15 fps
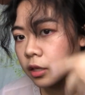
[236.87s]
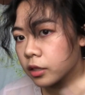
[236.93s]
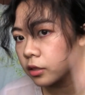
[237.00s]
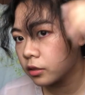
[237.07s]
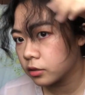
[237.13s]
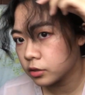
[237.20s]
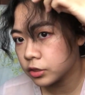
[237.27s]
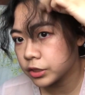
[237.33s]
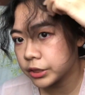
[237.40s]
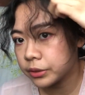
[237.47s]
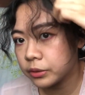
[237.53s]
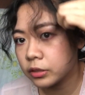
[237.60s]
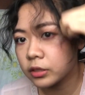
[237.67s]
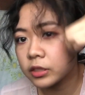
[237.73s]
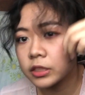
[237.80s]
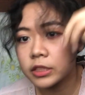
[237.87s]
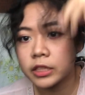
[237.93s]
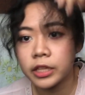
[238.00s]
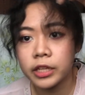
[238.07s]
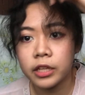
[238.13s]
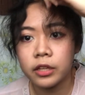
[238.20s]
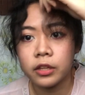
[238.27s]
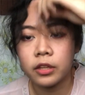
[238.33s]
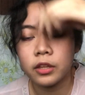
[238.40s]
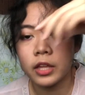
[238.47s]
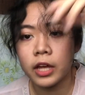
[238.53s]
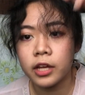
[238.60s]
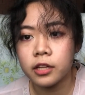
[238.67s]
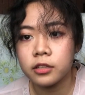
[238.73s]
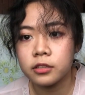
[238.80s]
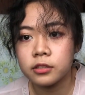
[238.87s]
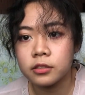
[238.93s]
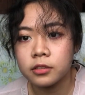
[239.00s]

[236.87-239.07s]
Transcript: Okay, so it looks like that.